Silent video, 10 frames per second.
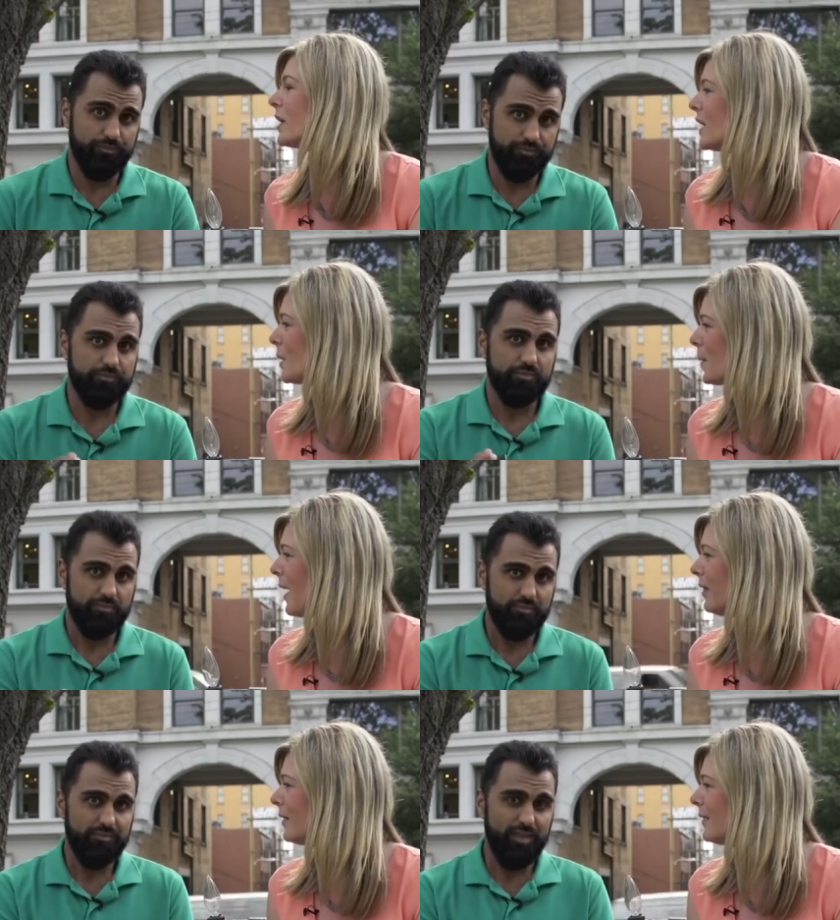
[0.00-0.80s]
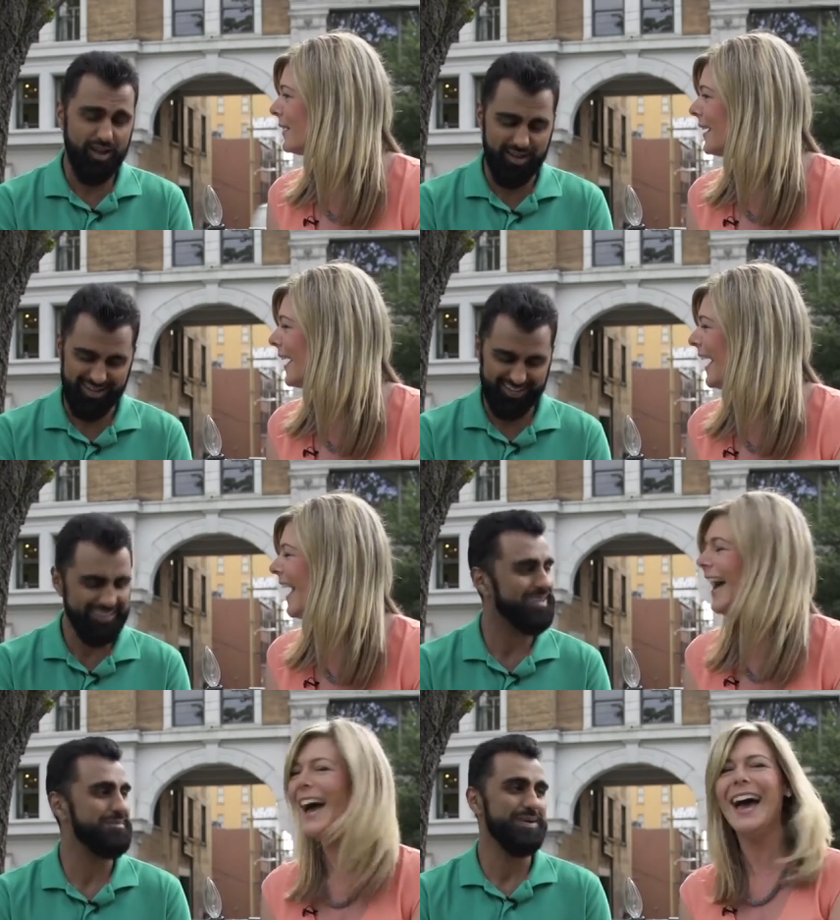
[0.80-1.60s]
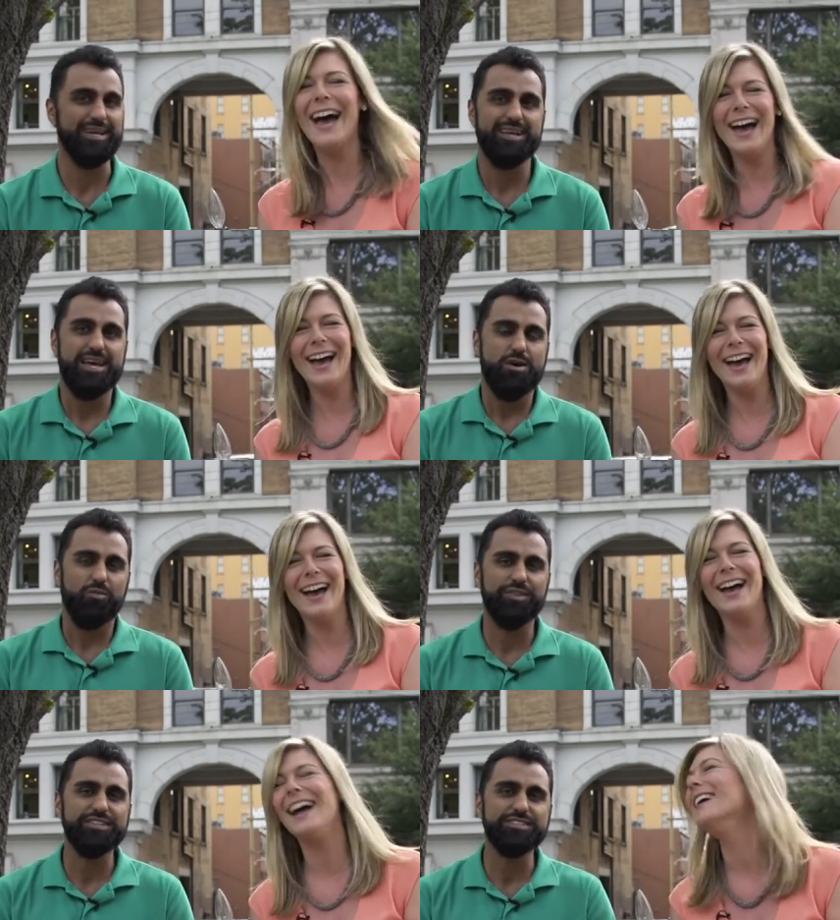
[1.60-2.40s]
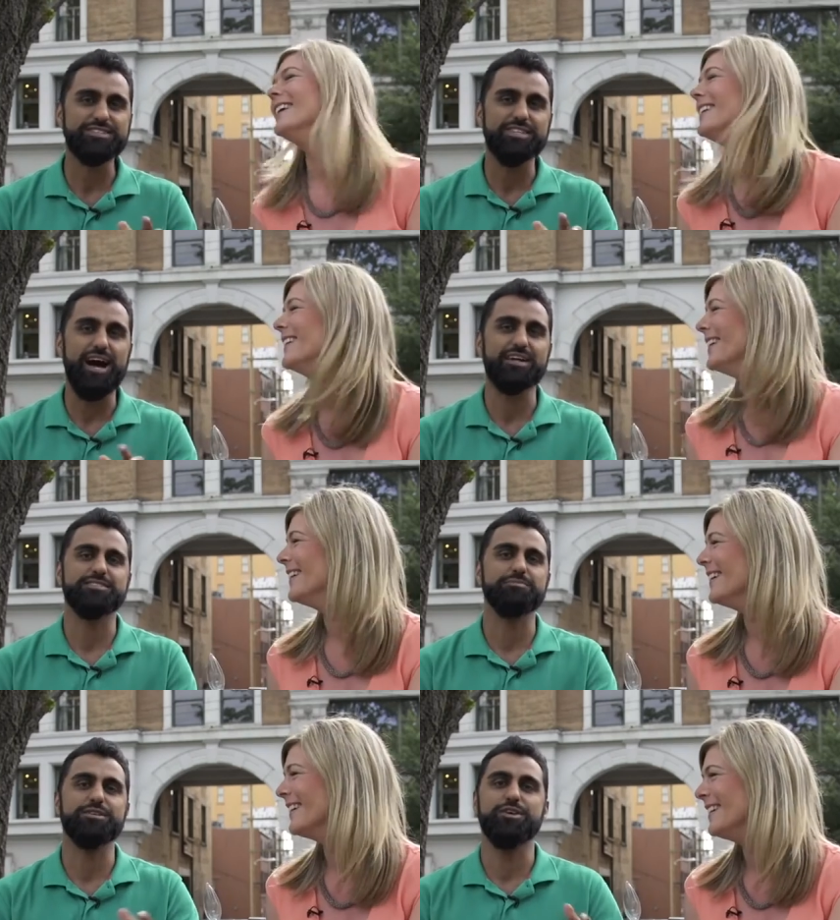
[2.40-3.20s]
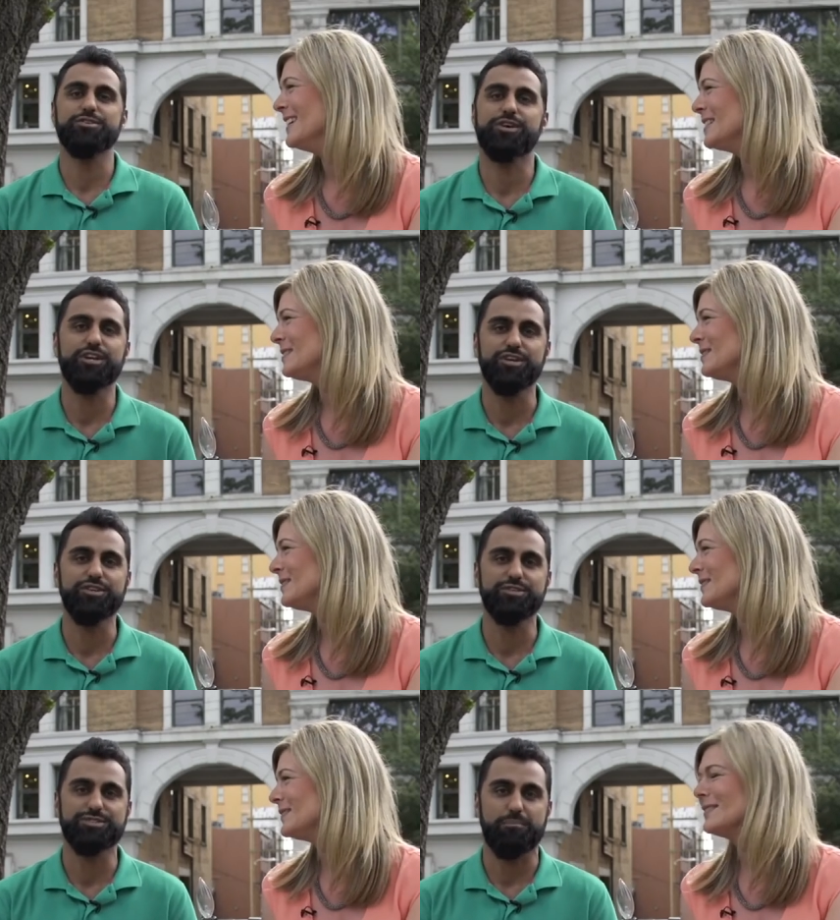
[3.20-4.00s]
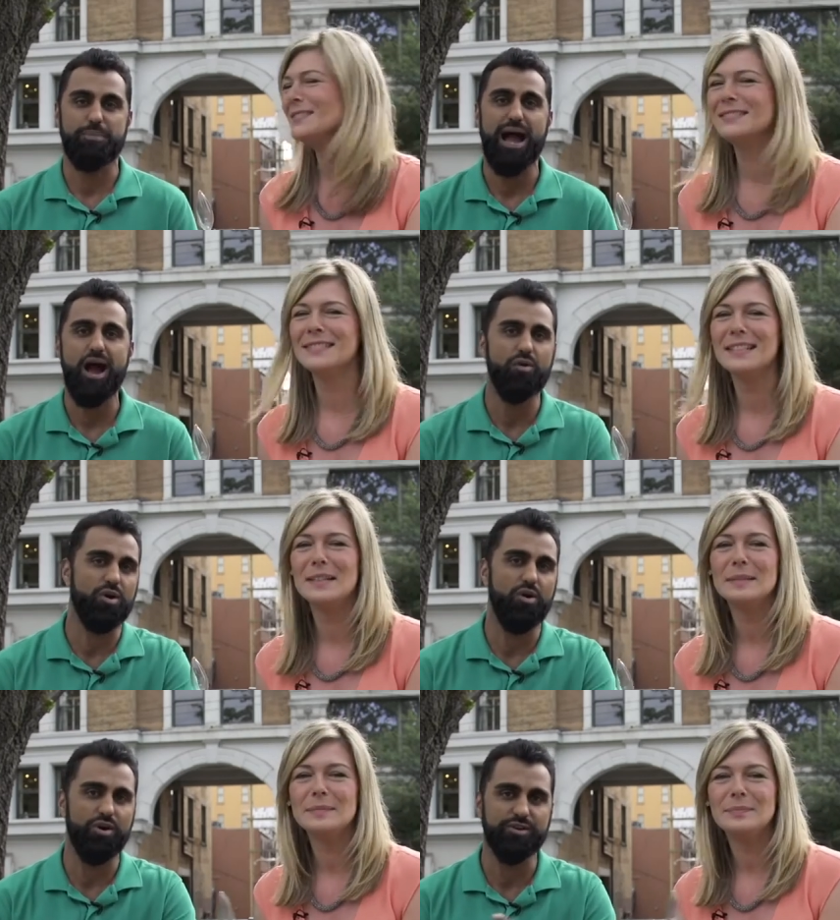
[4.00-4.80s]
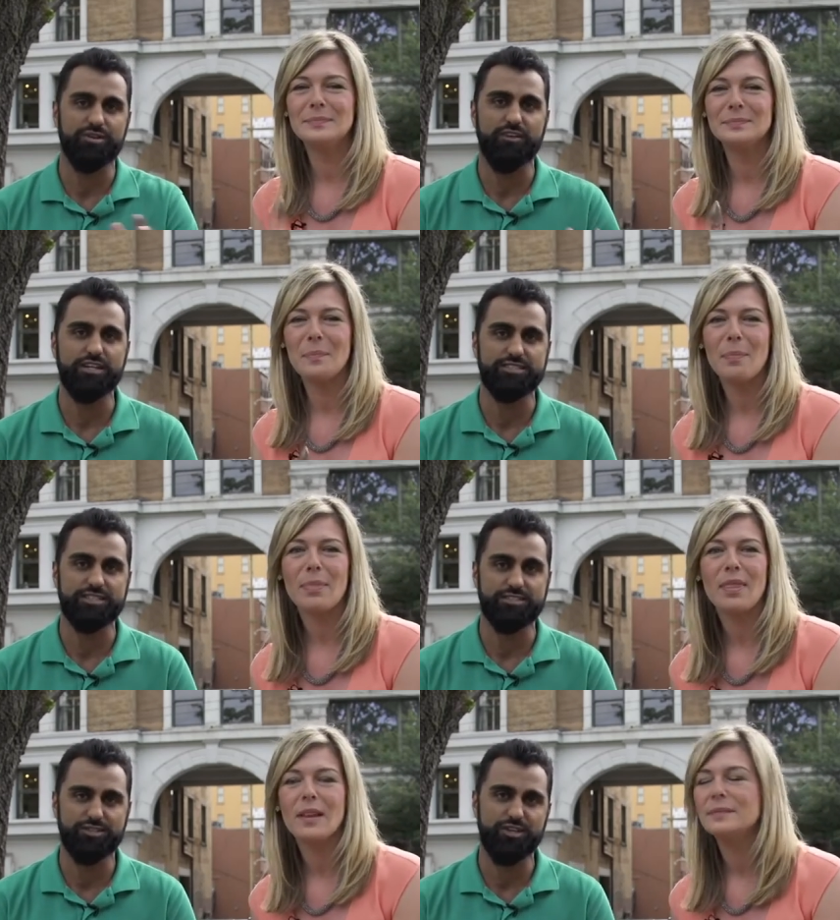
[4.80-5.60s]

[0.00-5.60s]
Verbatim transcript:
Speaker 1: Now, are you out of breath? A little bit. Well, this is not something that you're going to use to power all your devices.